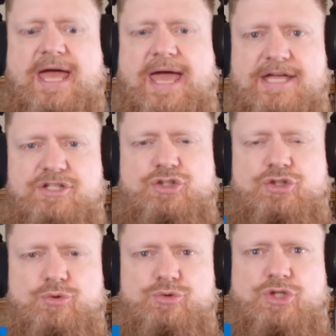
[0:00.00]
and
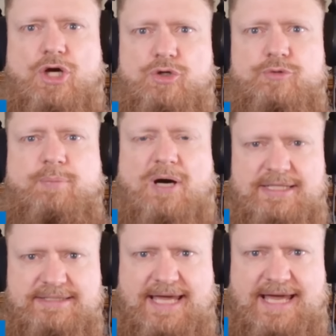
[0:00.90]
use code
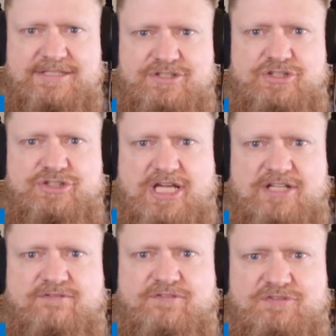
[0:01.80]
podcast to
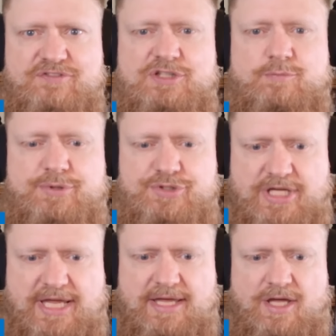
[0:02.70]
save
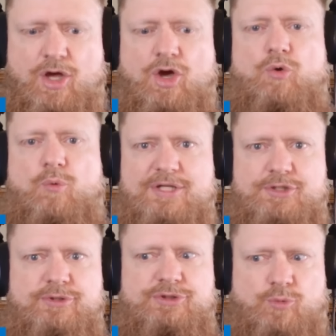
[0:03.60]
15% when
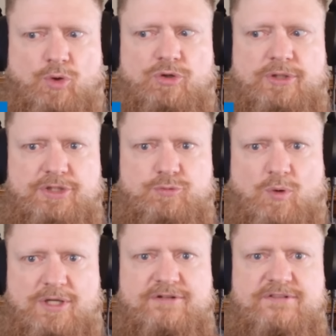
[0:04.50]
you enroll in
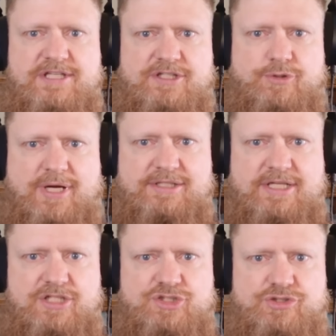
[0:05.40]
one of the
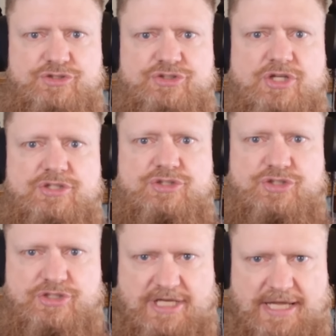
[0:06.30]
accreditations
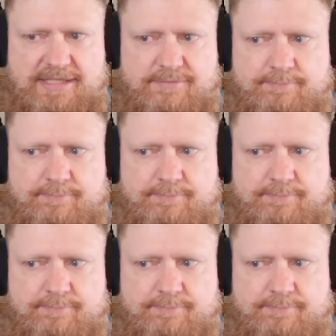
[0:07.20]
today.